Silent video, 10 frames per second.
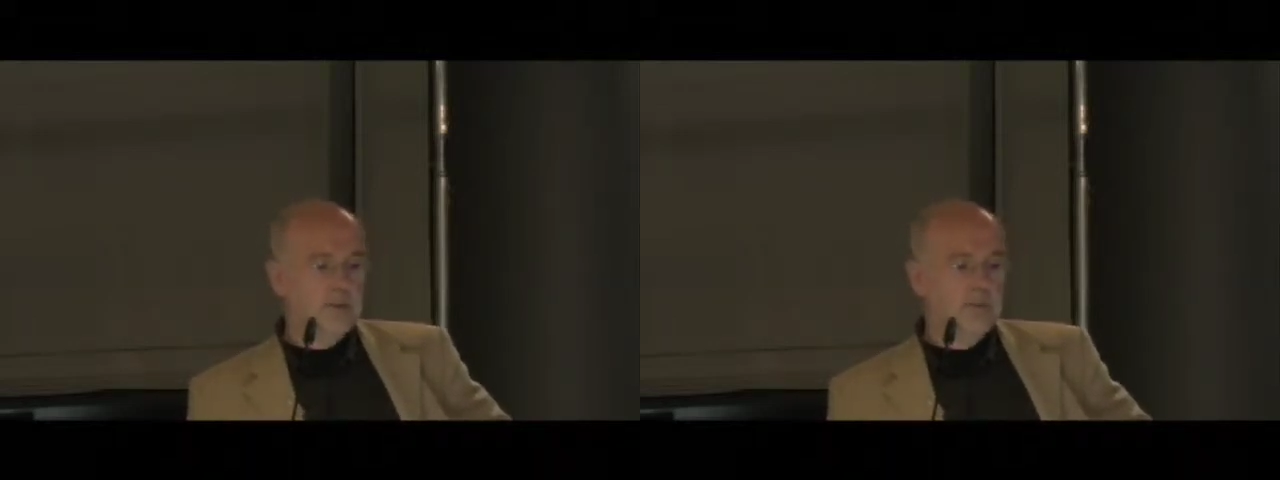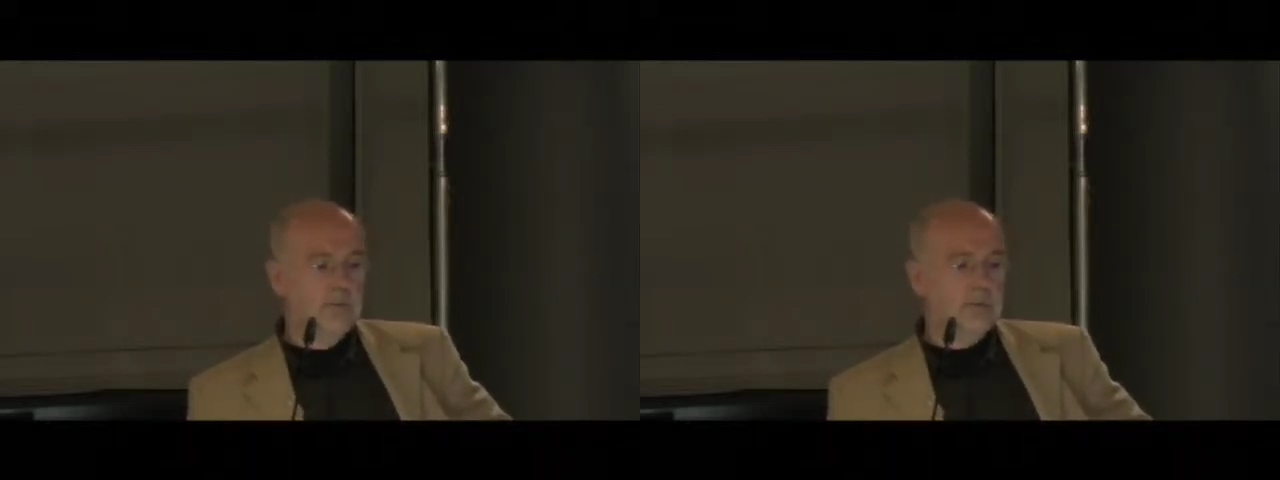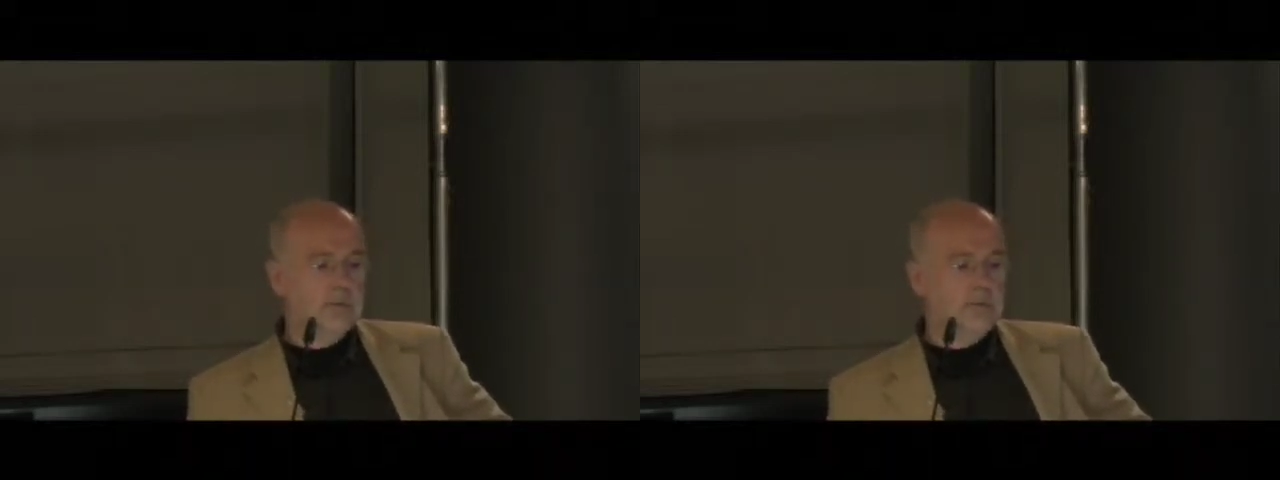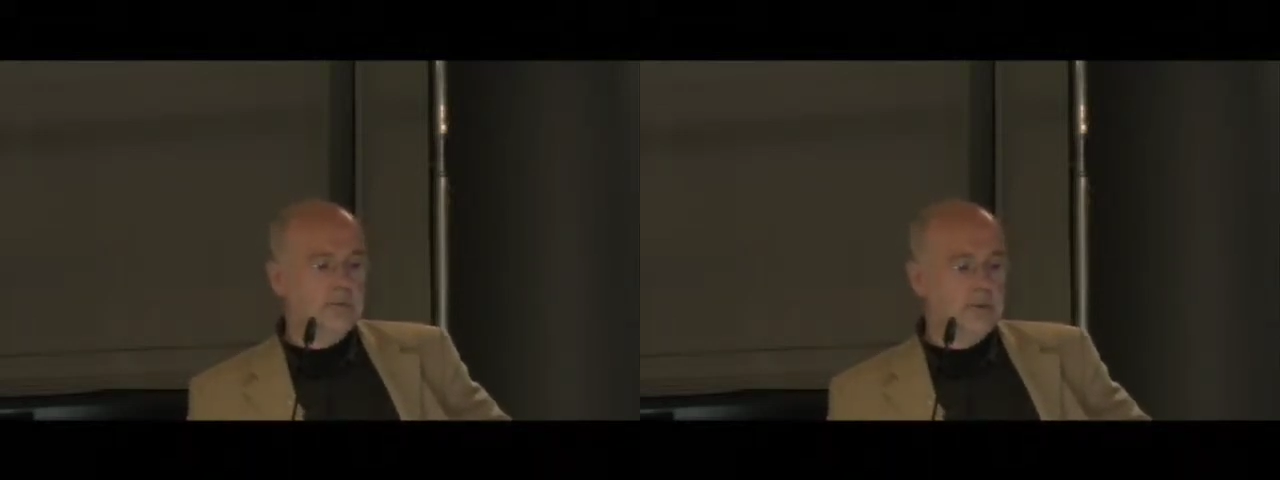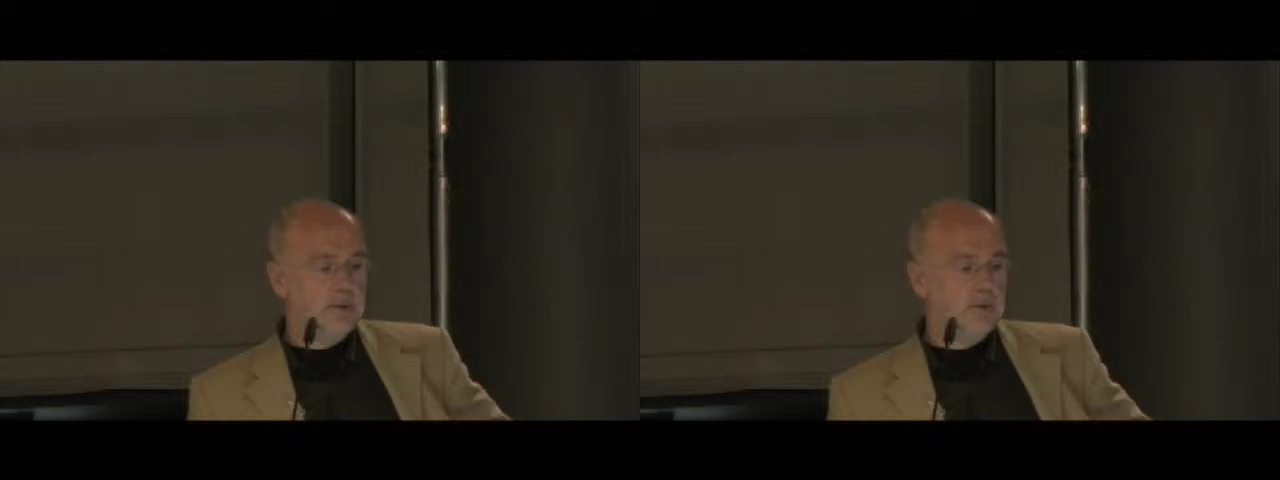new data
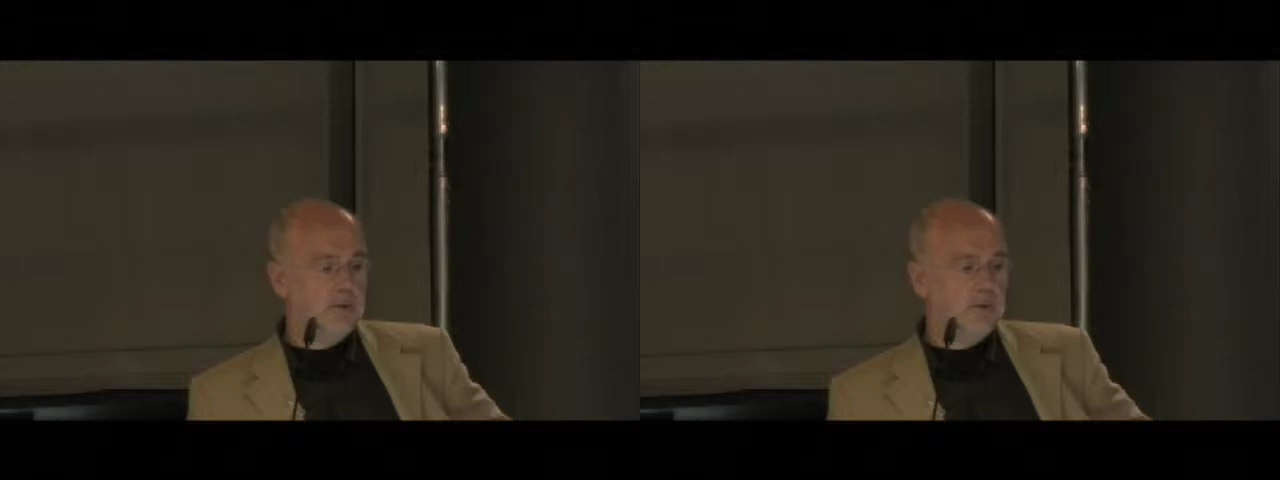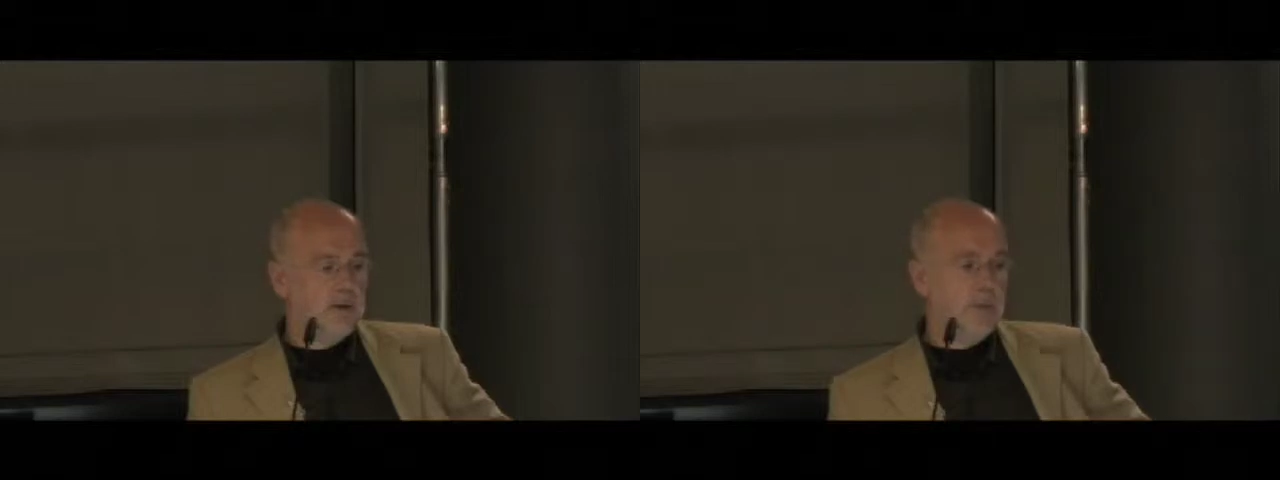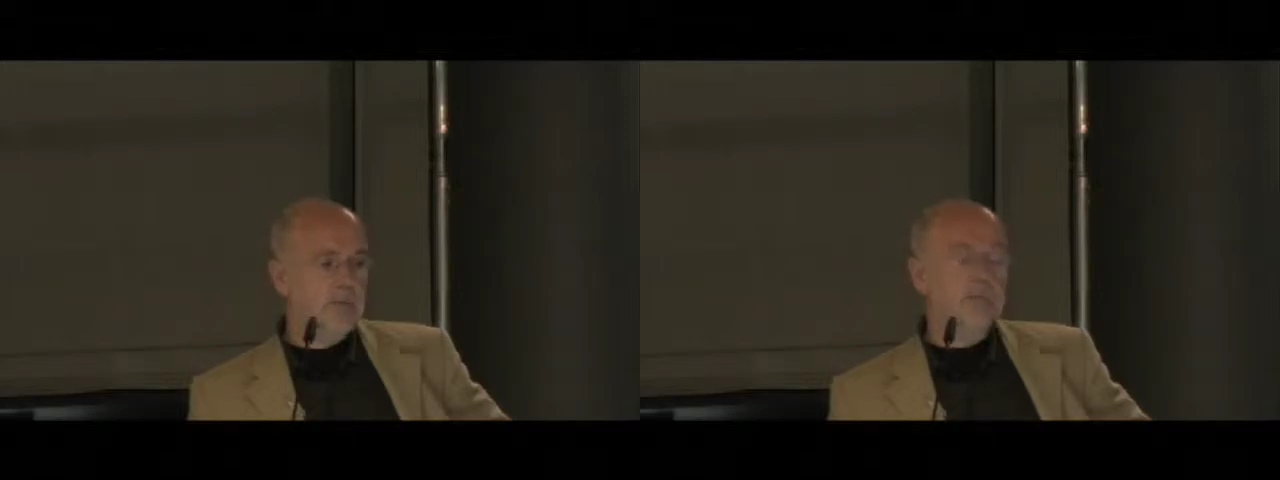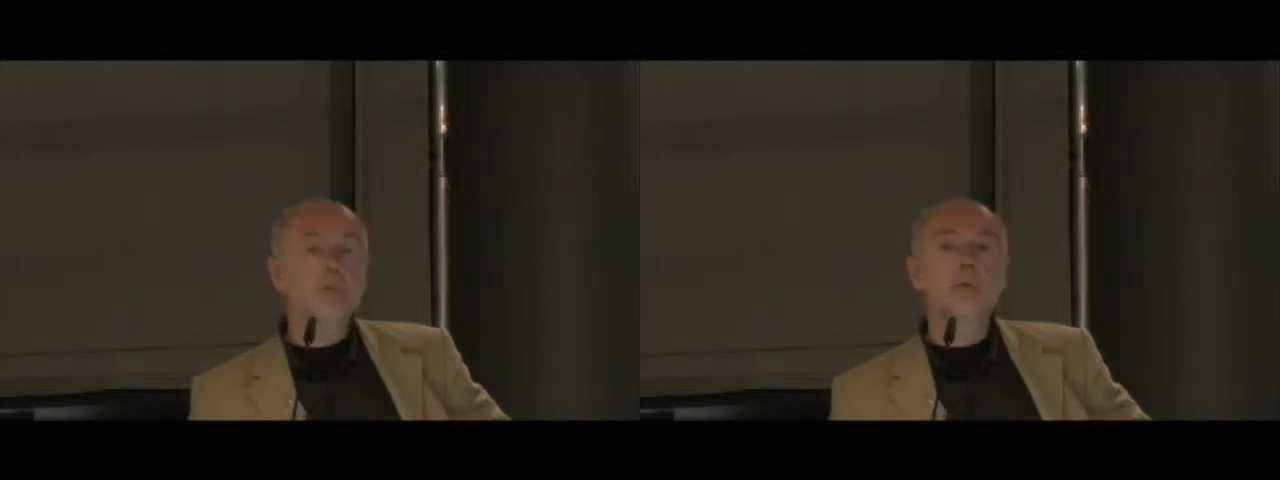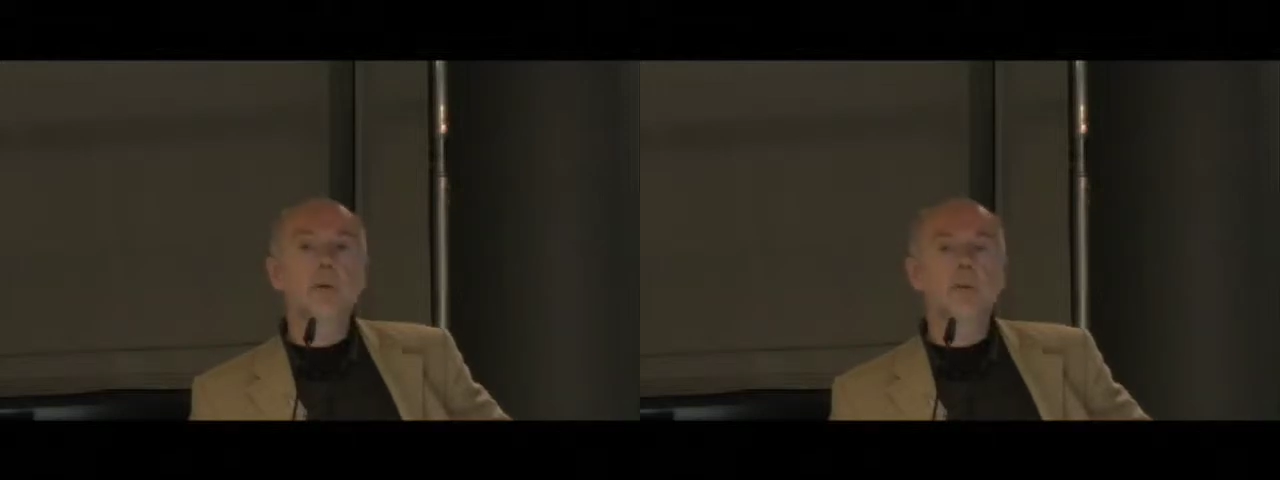structures, hybrid
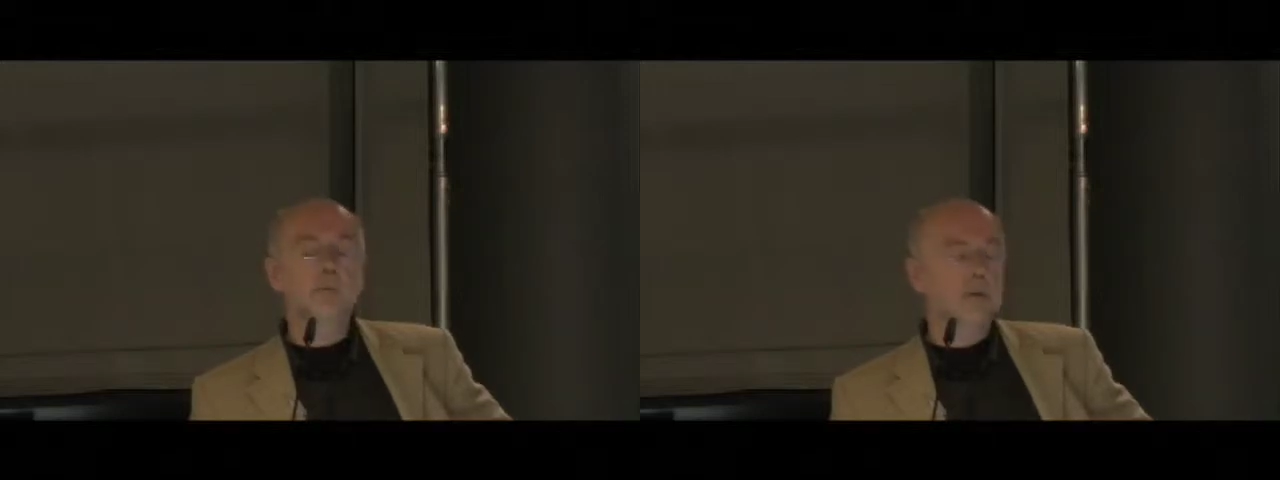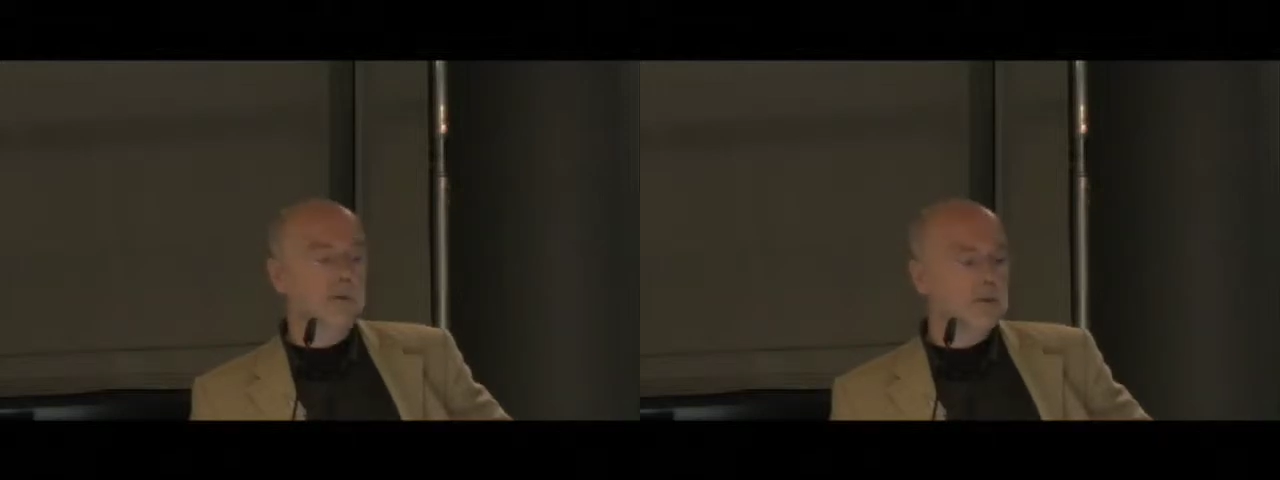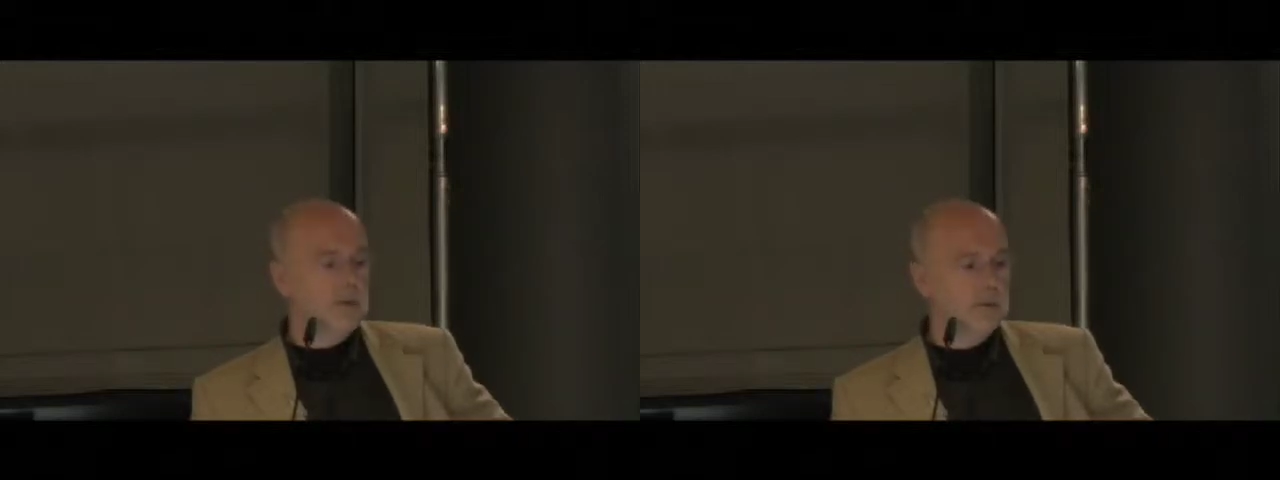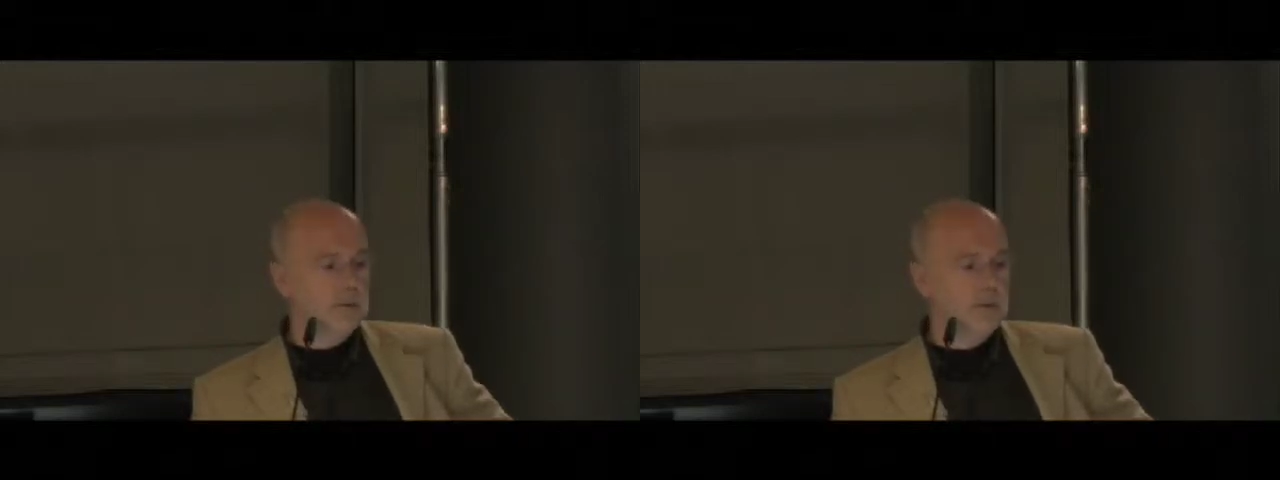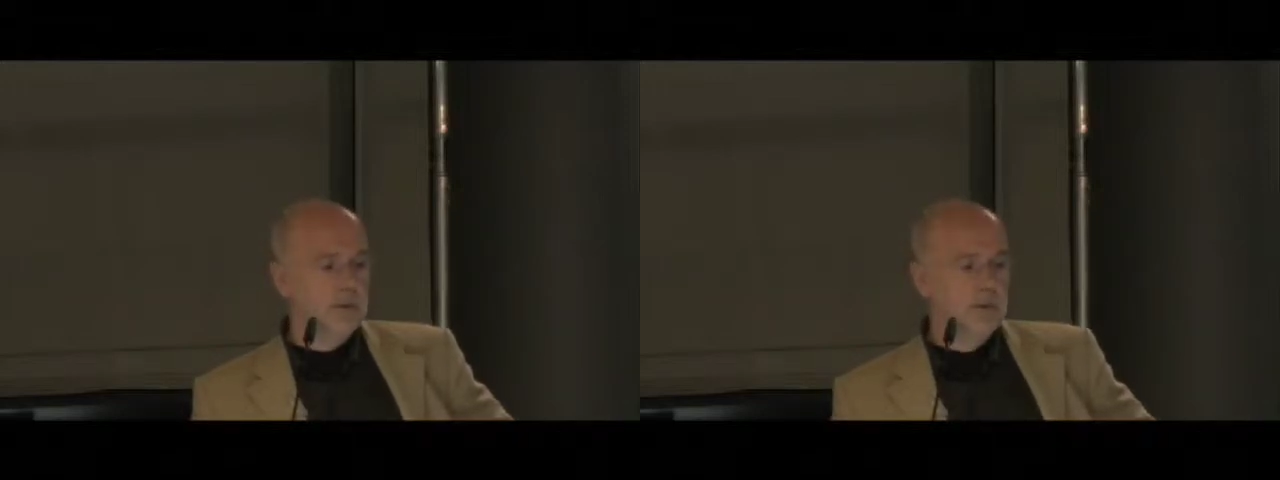programming paradigms,